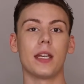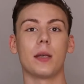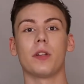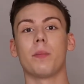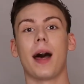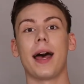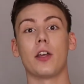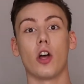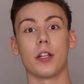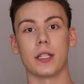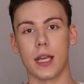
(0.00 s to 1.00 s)
being able to buy it
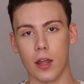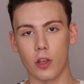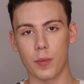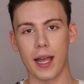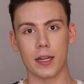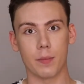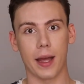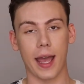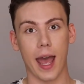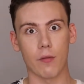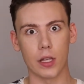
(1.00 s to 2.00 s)
all together, but I had to
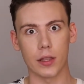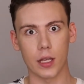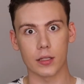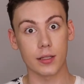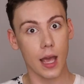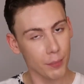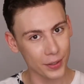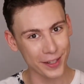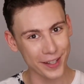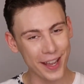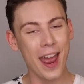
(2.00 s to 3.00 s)
buy everything
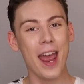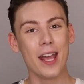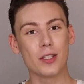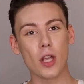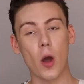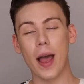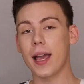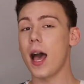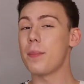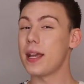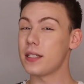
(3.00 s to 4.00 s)
separately. So I
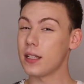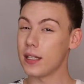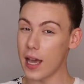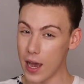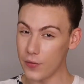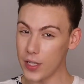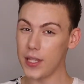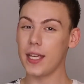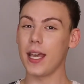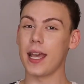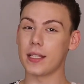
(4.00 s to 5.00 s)
got basically
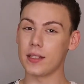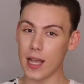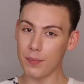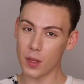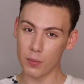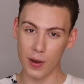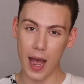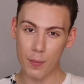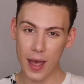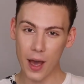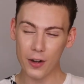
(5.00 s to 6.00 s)
everything except the
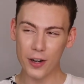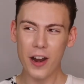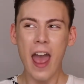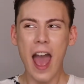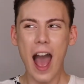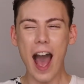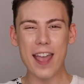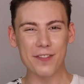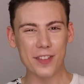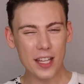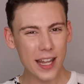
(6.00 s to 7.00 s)
brow powder. I
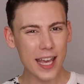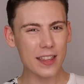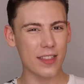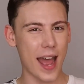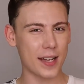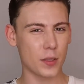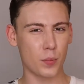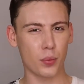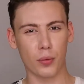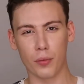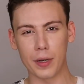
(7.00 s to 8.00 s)
feel like that's
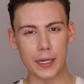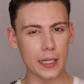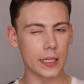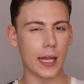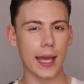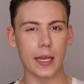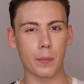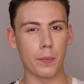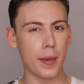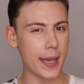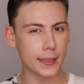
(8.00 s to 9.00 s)
pretty like
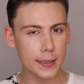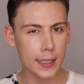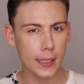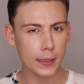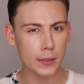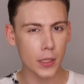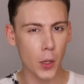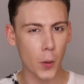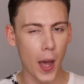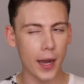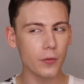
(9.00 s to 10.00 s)
basic,
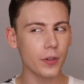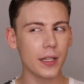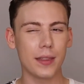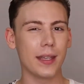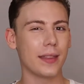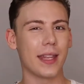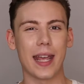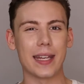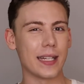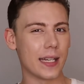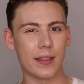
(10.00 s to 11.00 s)
so I don't really think that
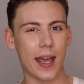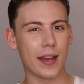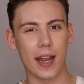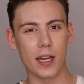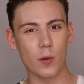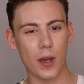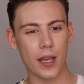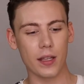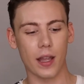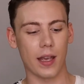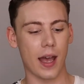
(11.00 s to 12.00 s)
I needed that
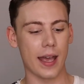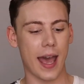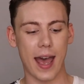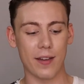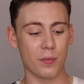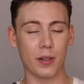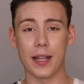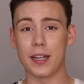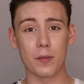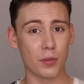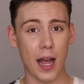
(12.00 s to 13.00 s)
anyway. Like I have
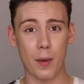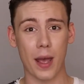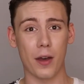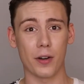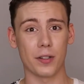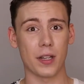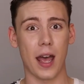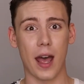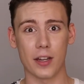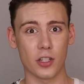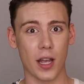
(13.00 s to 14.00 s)
plenty of brow powders,
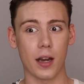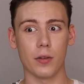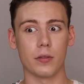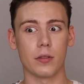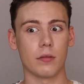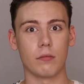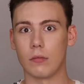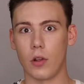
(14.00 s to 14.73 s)
eyeshadows,